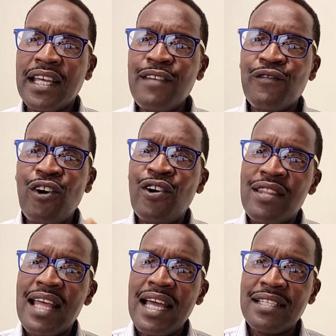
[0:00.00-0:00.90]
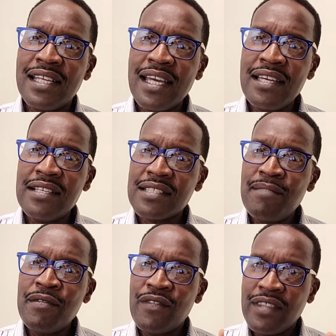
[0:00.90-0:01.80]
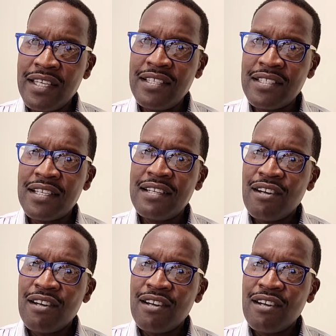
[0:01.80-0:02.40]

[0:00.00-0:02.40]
if on that day some of these